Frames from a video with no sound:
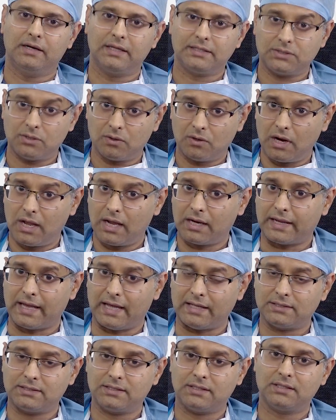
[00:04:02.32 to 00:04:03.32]
Testicular
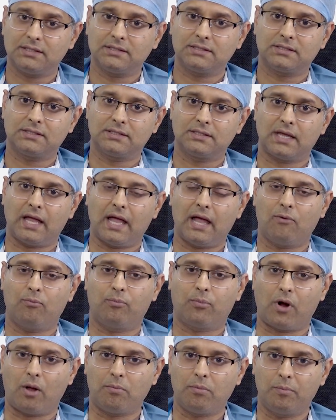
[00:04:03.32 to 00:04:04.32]
cancers
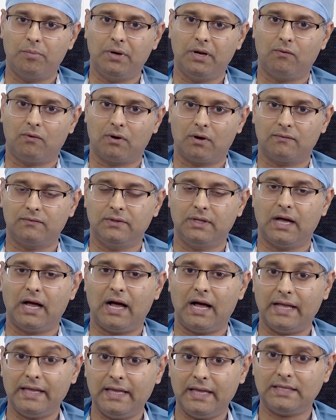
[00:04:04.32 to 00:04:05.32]
have probably one of the
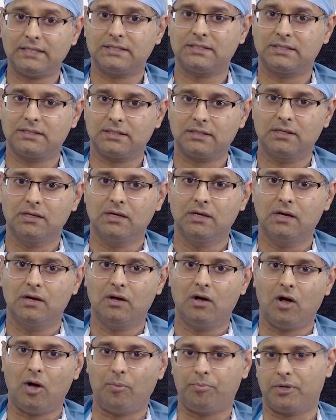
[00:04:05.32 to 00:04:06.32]
highest
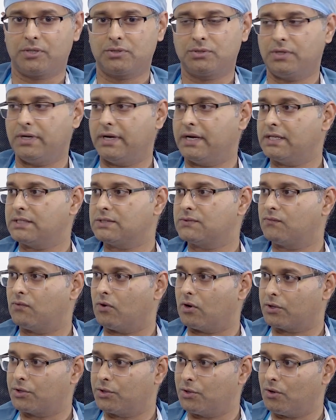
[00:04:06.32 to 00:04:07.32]
opportunities
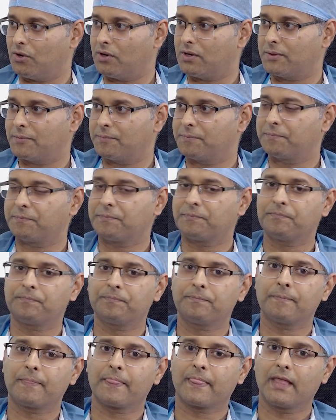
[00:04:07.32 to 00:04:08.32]
for cure.
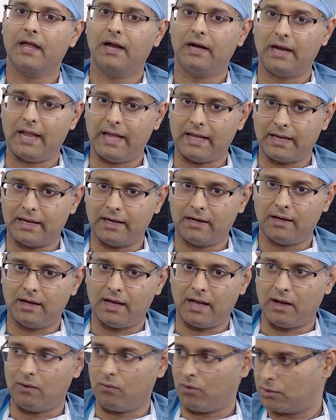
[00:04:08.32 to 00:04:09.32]
And like
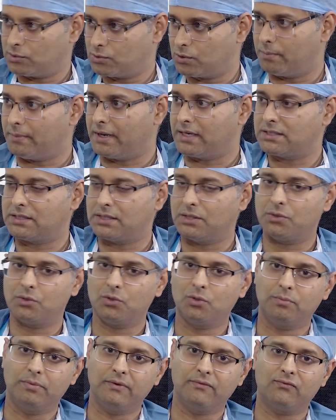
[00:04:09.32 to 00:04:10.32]
I have also mentioned to
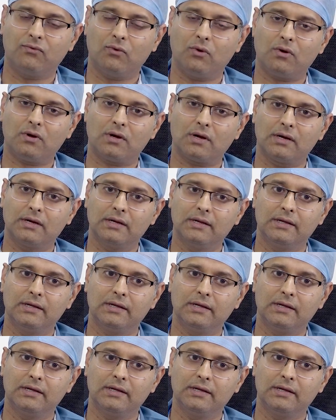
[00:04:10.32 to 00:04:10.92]
you before,